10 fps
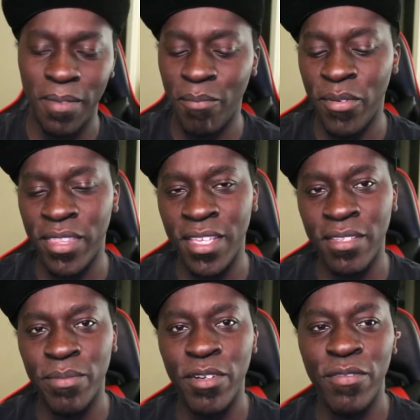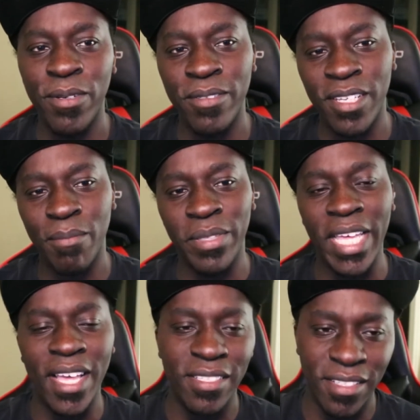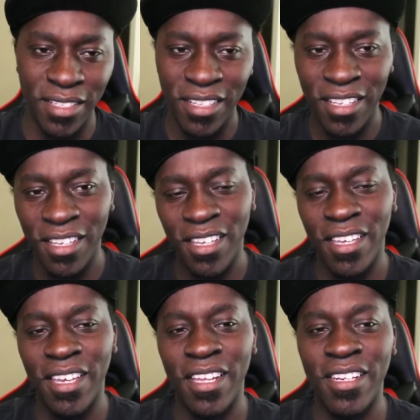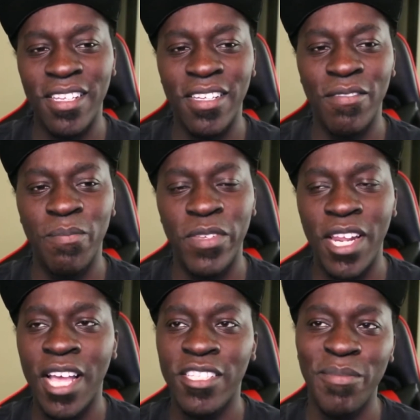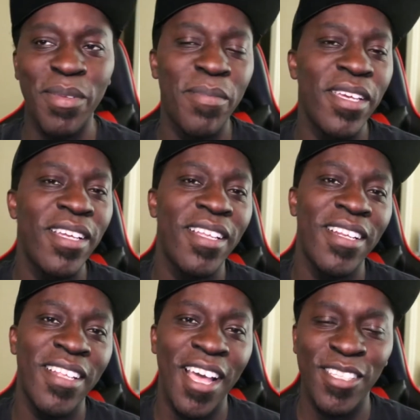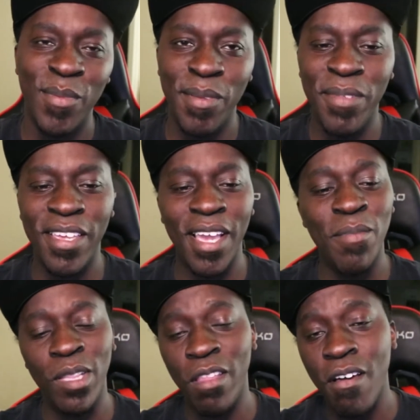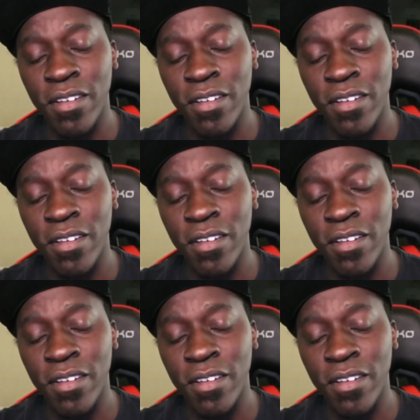put these mofos on blast. And if it has to be me, then it has to be me. I'm a long